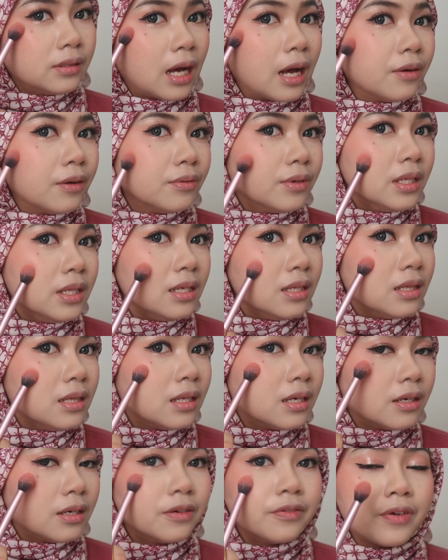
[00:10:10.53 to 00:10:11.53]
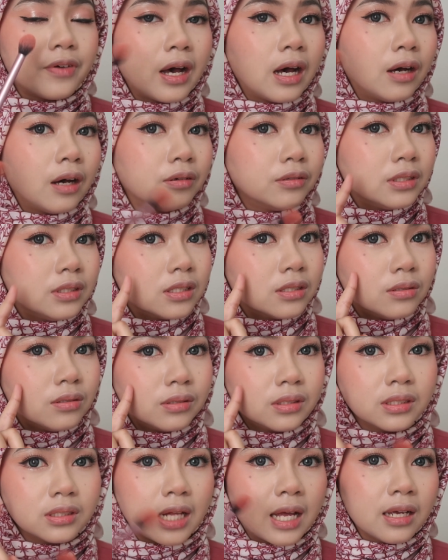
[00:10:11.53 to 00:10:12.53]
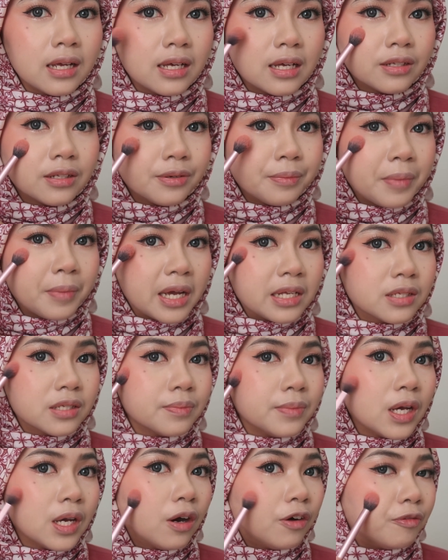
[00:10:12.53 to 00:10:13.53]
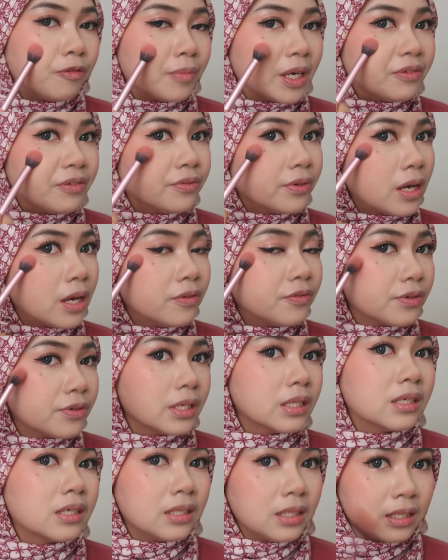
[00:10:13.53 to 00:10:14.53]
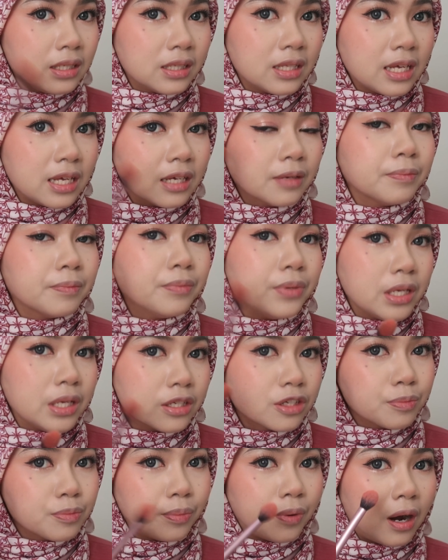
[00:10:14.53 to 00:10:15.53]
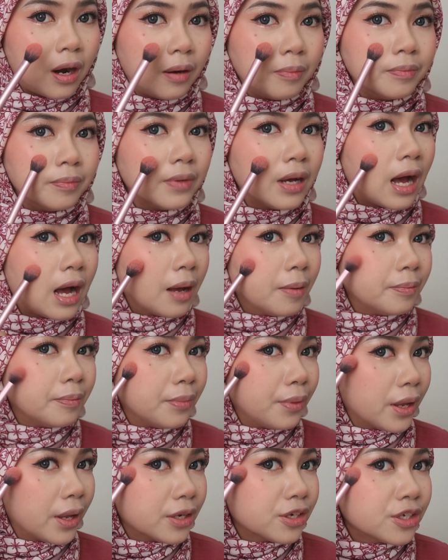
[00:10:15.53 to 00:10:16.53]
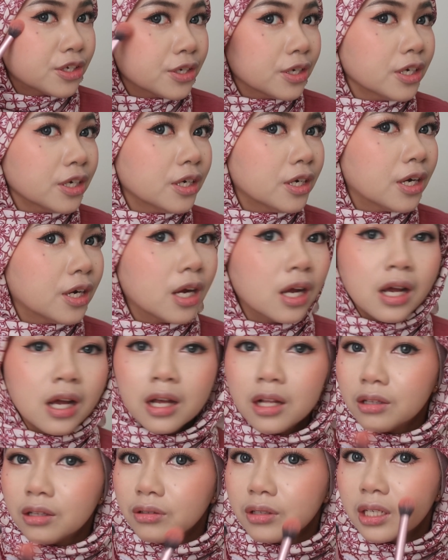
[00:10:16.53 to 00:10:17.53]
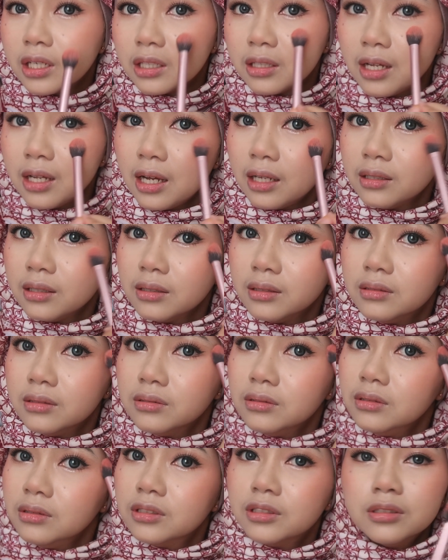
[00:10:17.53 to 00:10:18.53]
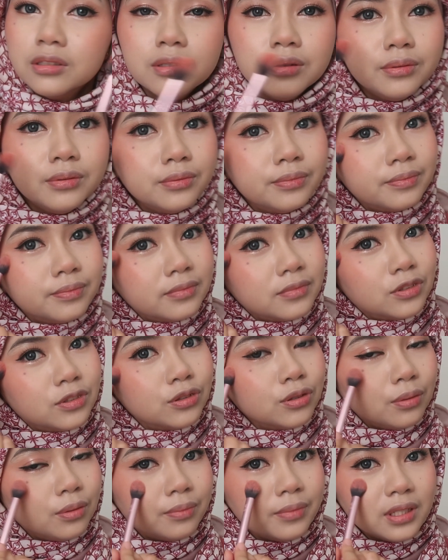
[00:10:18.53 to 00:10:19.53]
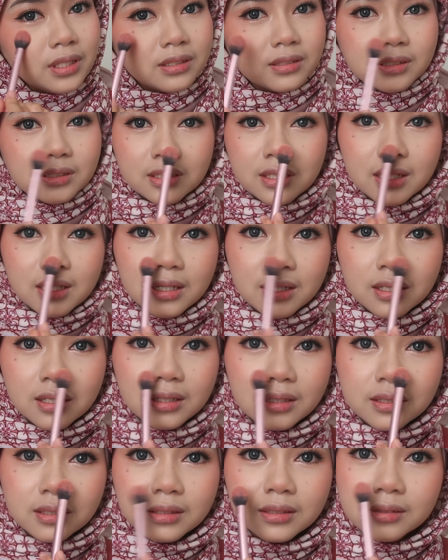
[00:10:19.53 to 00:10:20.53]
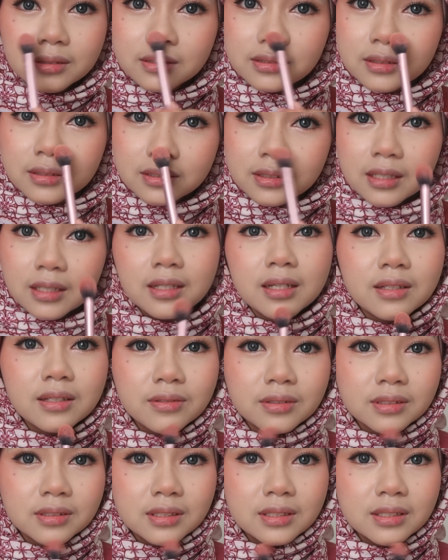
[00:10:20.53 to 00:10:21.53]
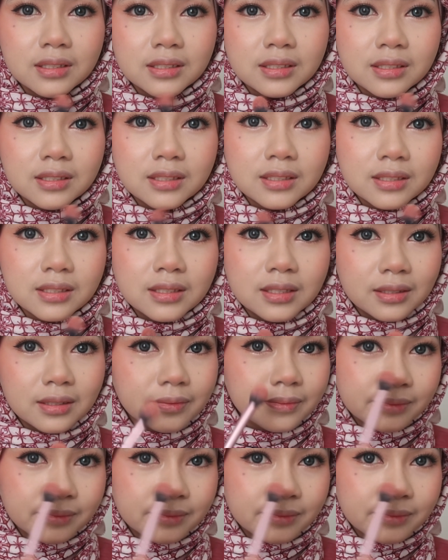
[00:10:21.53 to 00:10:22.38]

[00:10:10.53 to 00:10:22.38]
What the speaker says: I really love how this looks like. It reminds me of my favorite Clinique Peach Pop blusher. Look at that. So comel siya. Tapi ilong sikit, sini sikit.